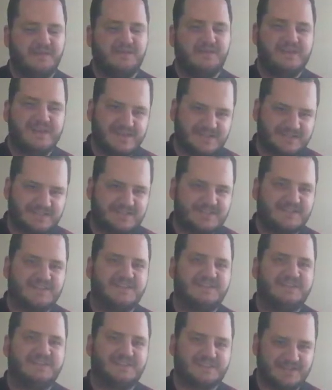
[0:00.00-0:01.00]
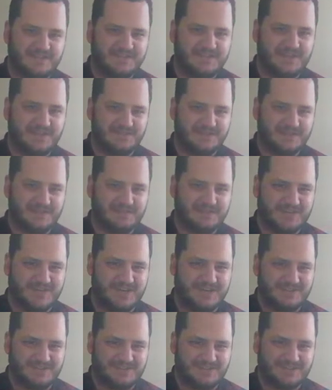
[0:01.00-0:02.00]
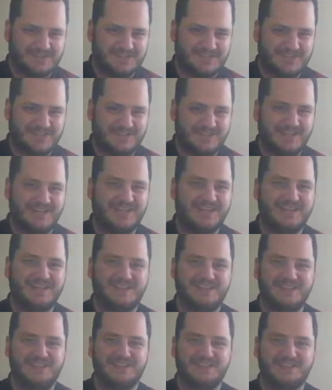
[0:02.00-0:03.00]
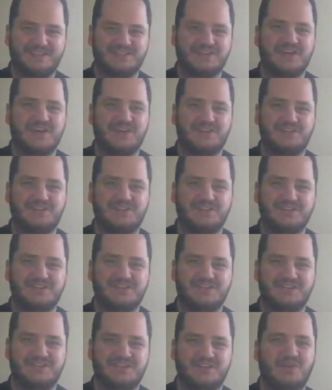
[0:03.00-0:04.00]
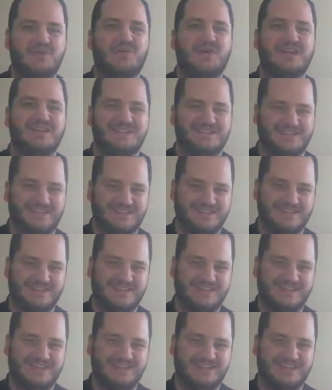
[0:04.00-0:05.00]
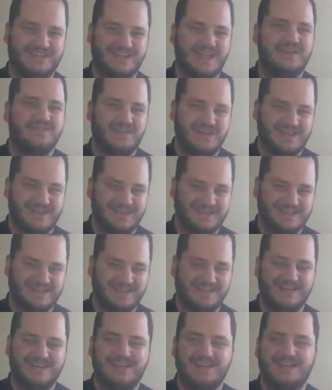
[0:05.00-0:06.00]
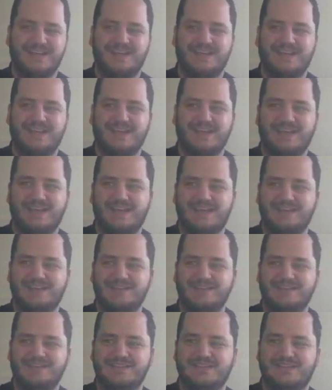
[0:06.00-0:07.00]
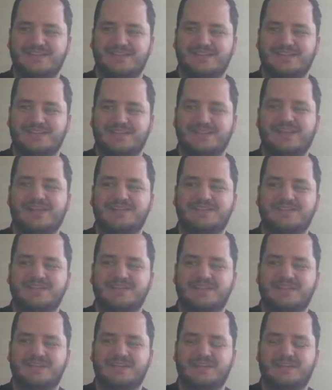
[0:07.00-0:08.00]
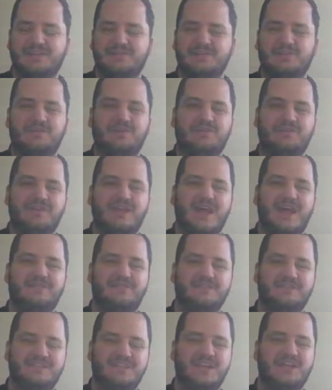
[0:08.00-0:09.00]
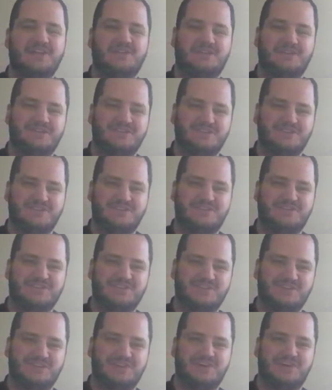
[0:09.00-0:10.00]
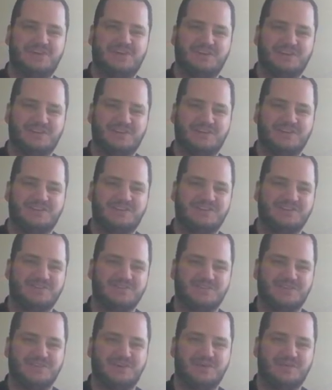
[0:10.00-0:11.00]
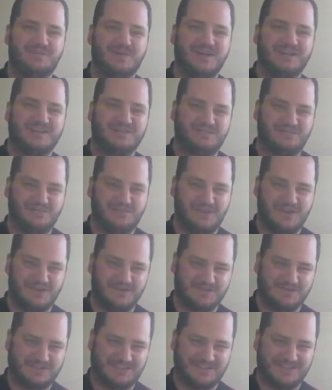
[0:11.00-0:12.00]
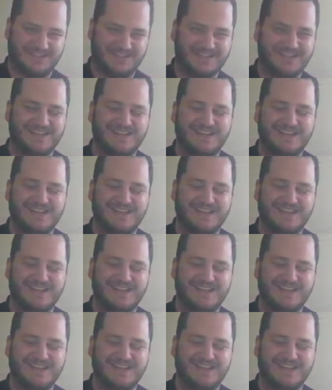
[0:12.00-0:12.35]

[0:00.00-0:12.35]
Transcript: yes, this does have subtitles. The Scottish is quite heavy, and yes, you don't even have to tell it to turn it on. It turns it on by default.